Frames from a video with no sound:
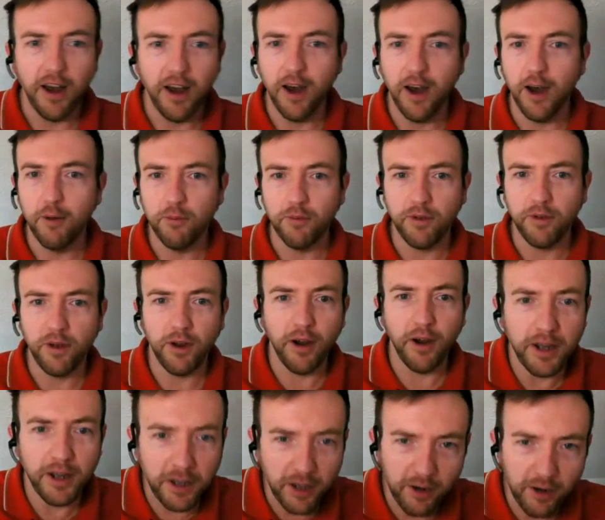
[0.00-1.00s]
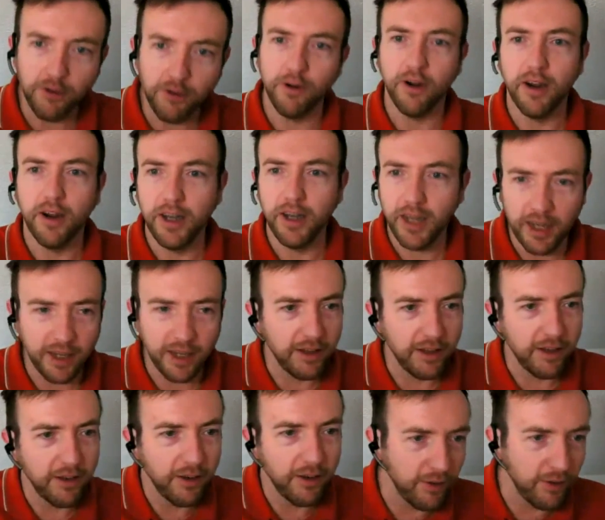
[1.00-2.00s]
So I knew I needed
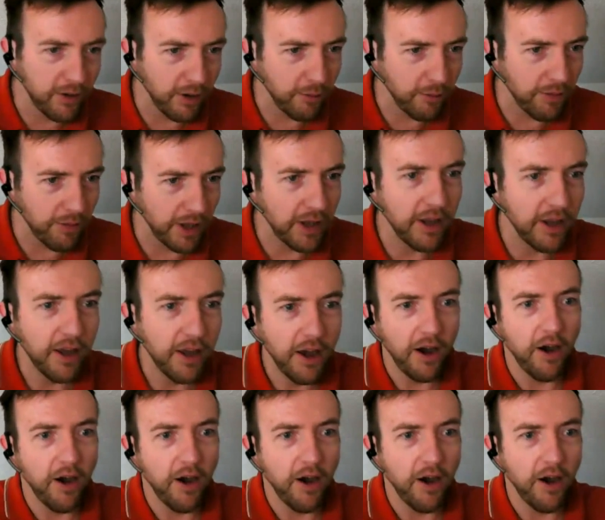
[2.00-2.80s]
to do something.